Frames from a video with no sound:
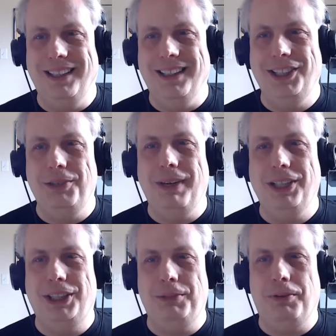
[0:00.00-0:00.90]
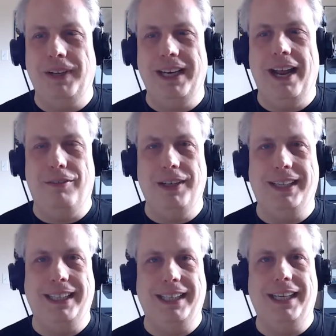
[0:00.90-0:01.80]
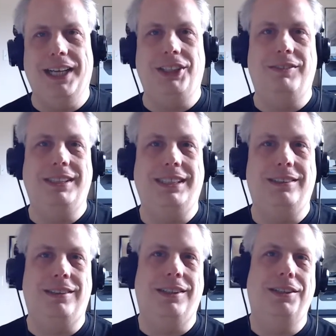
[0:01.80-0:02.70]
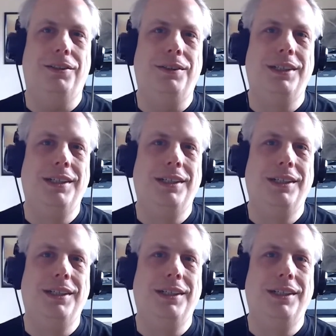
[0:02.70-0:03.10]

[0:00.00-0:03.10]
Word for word: unless you manage to prevent everything and catch every single clue.